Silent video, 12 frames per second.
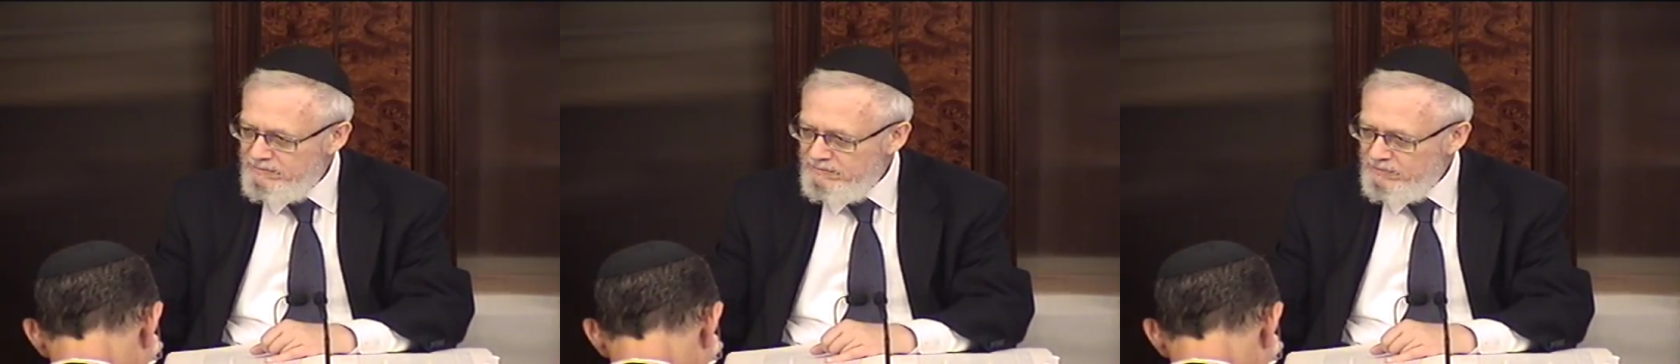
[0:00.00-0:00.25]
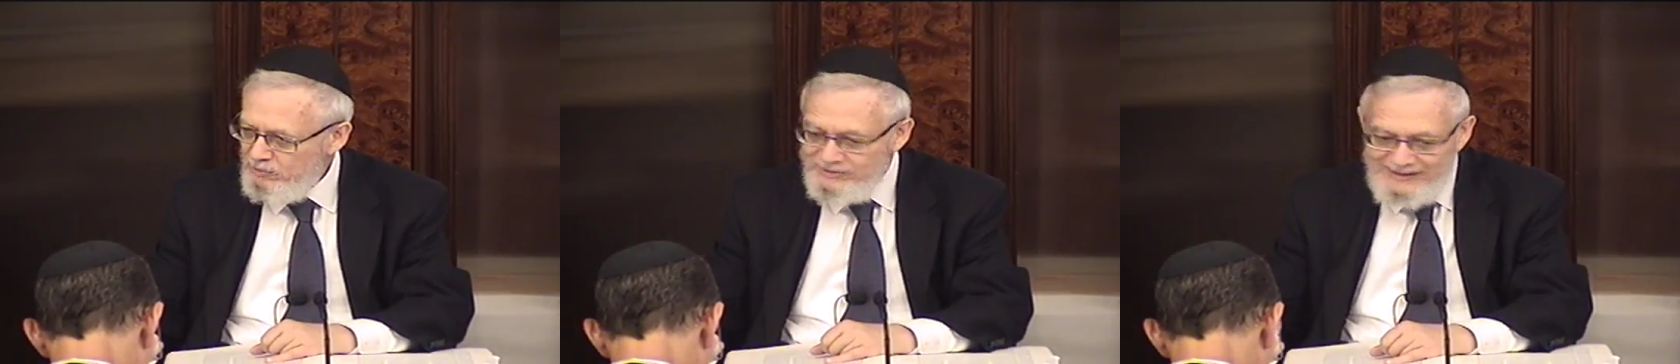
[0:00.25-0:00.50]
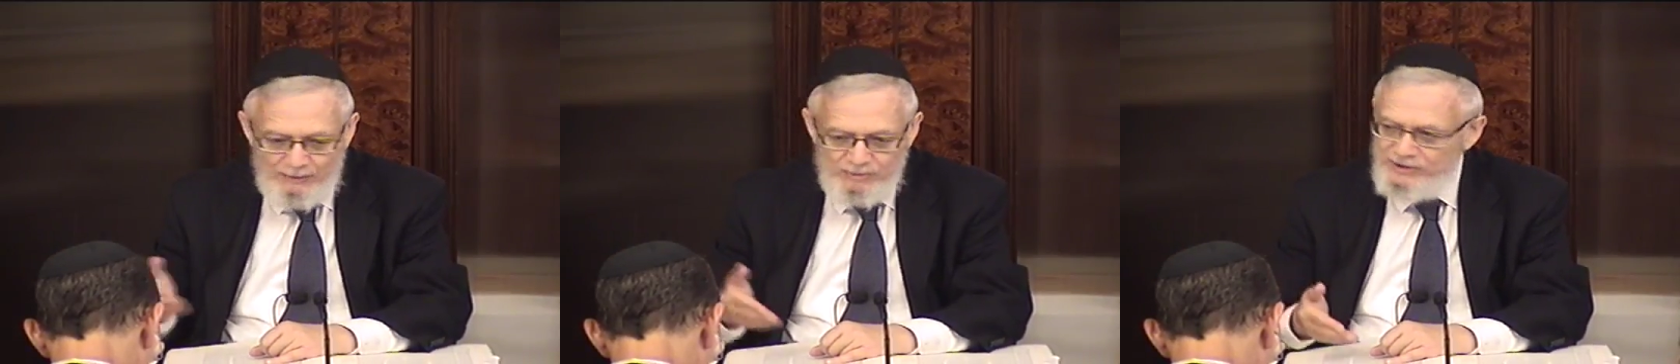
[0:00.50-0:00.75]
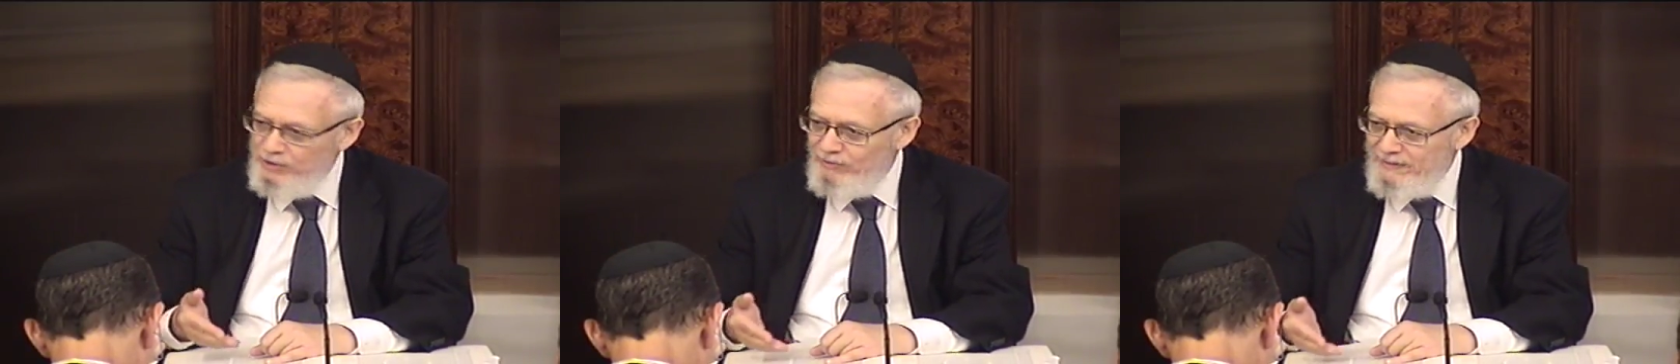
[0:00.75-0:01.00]
Because that was the
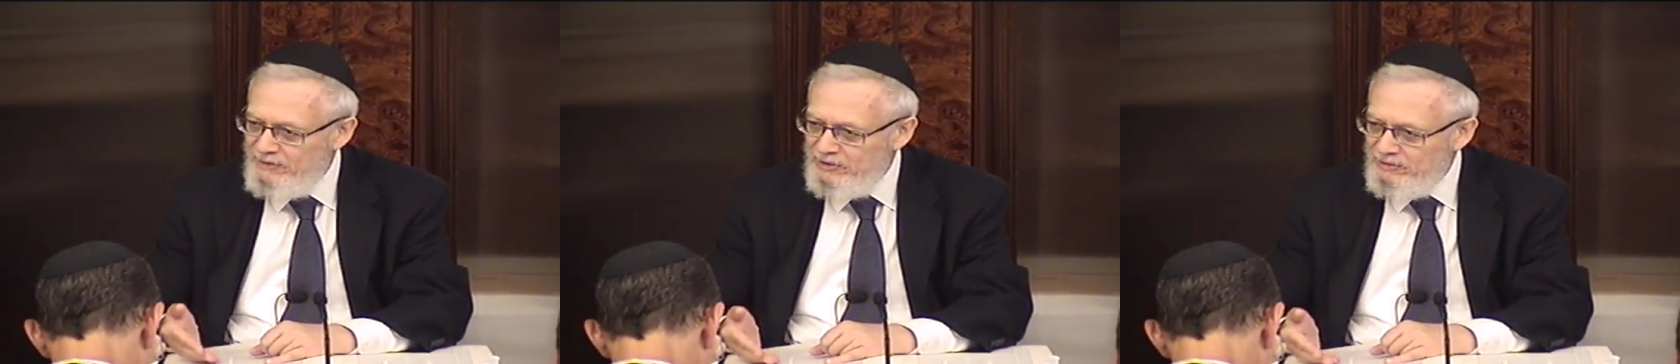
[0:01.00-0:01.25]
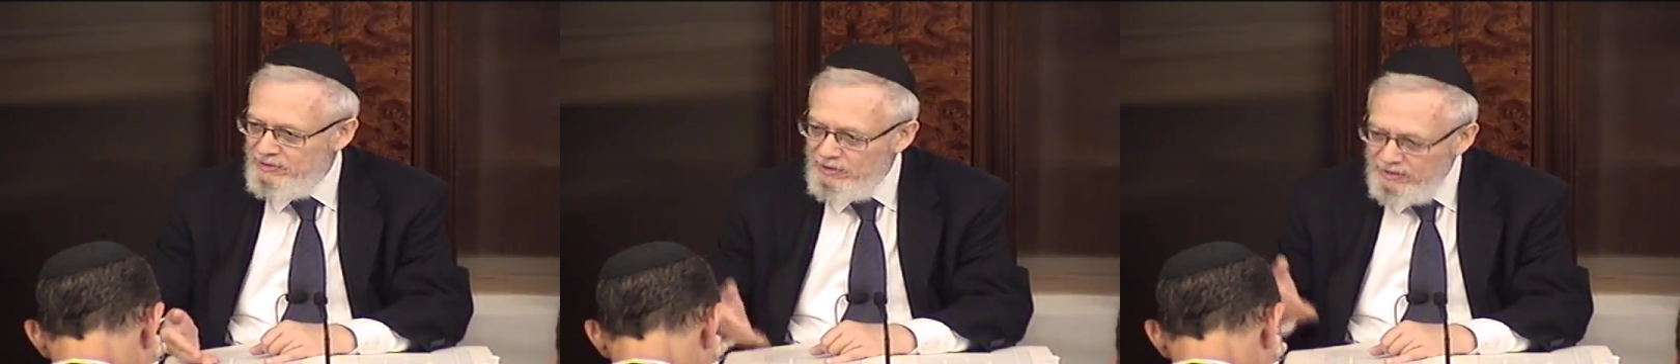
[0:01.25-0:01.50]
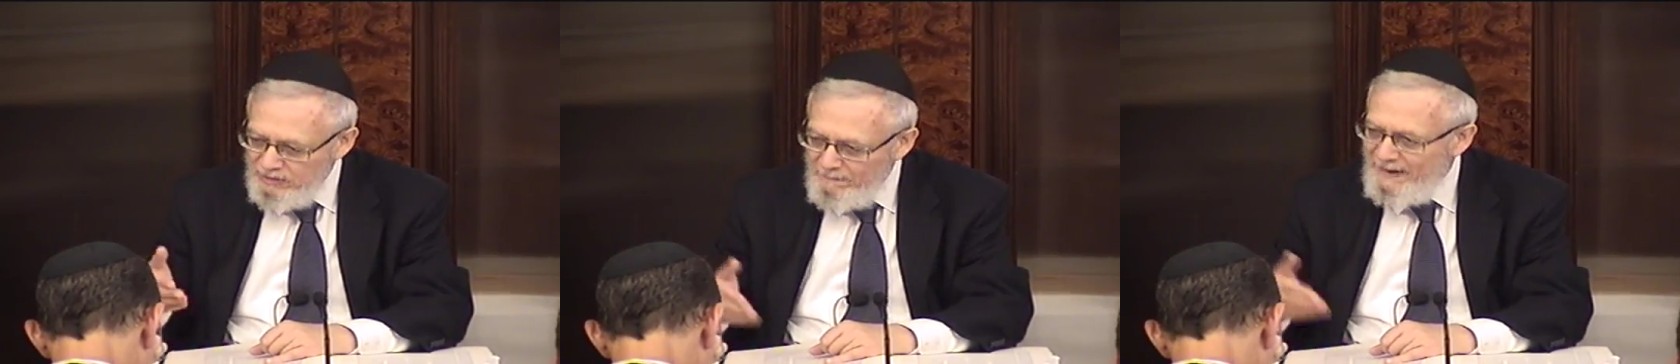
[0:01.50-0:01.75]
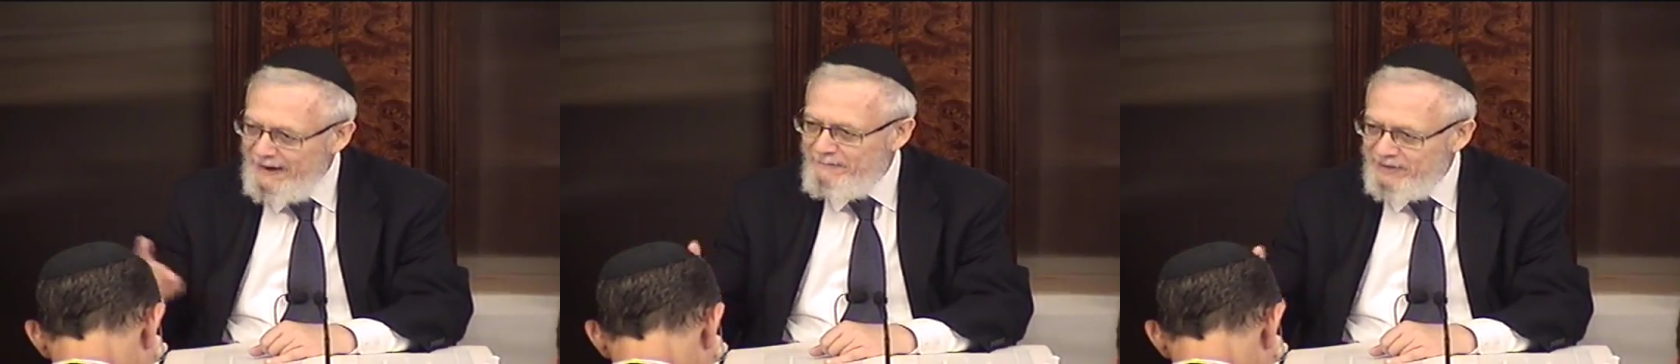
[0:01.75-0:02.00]
agreement. You, the
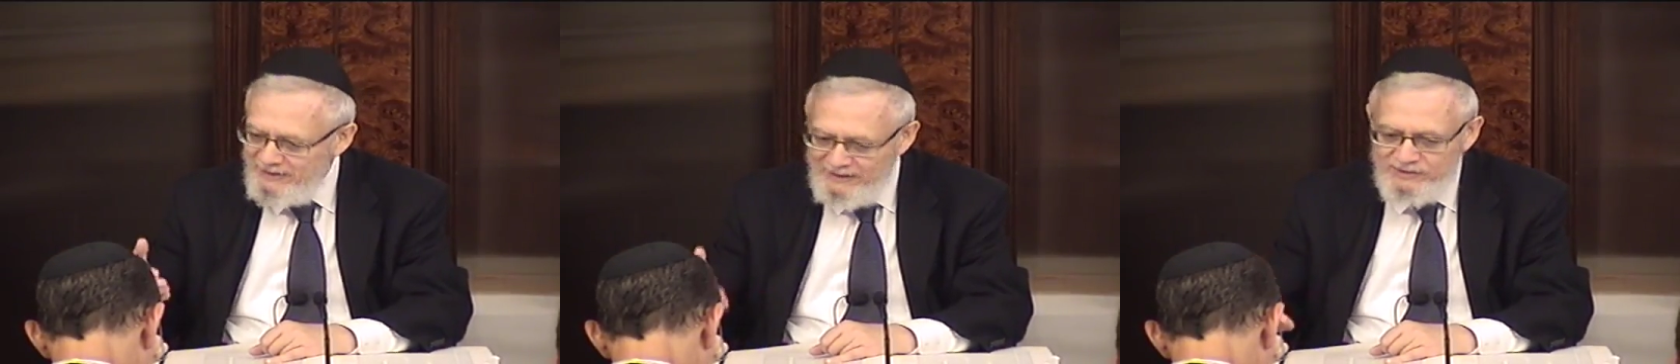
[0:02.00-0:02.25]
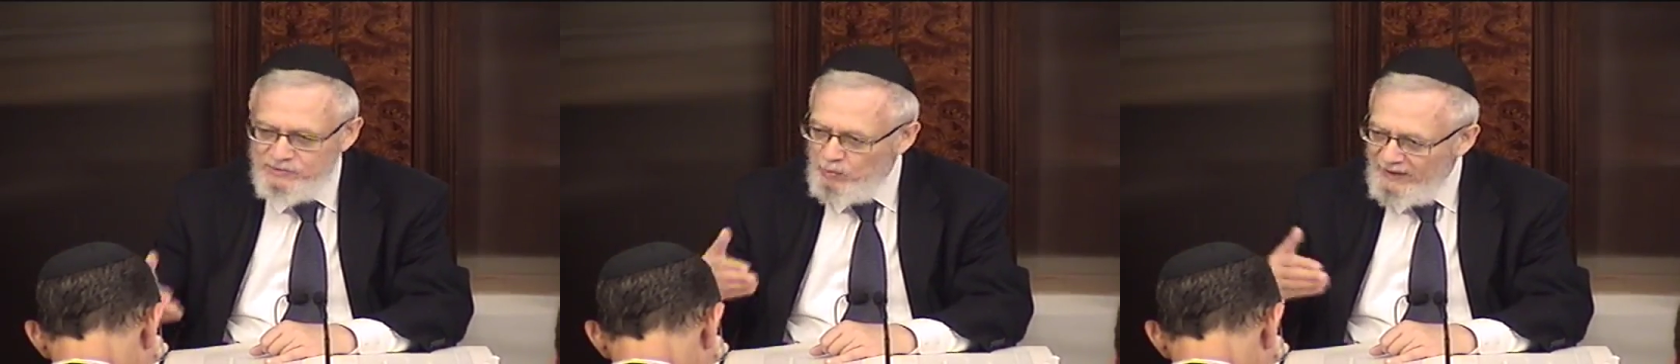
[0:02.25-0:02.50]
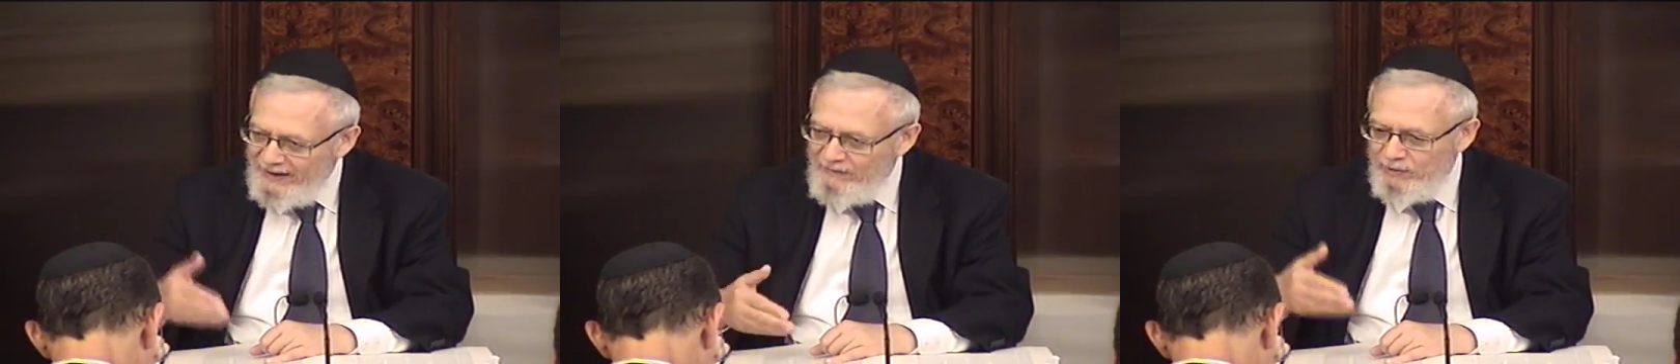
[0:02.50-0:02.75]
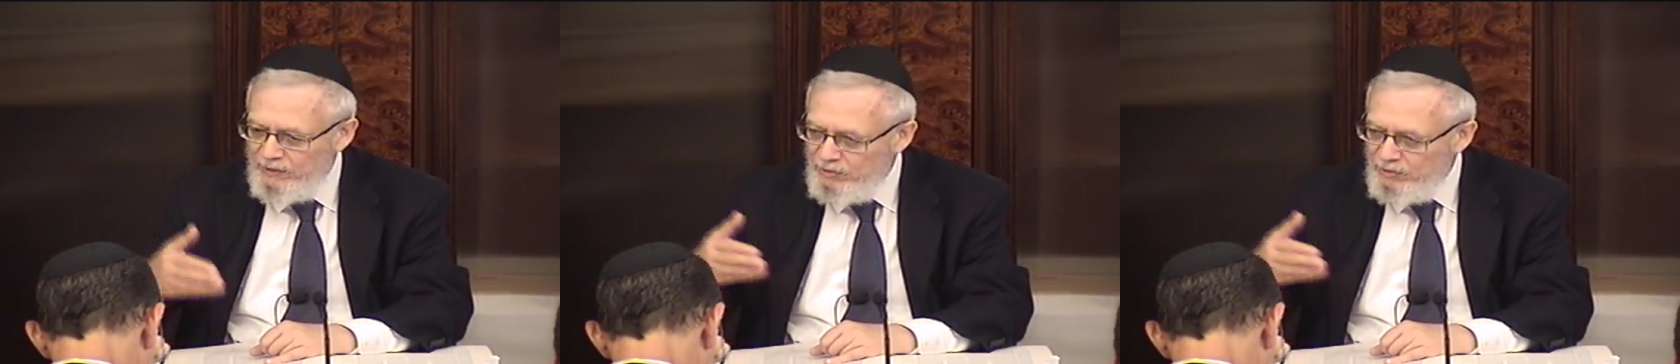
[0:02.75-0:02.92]
payment is whatever you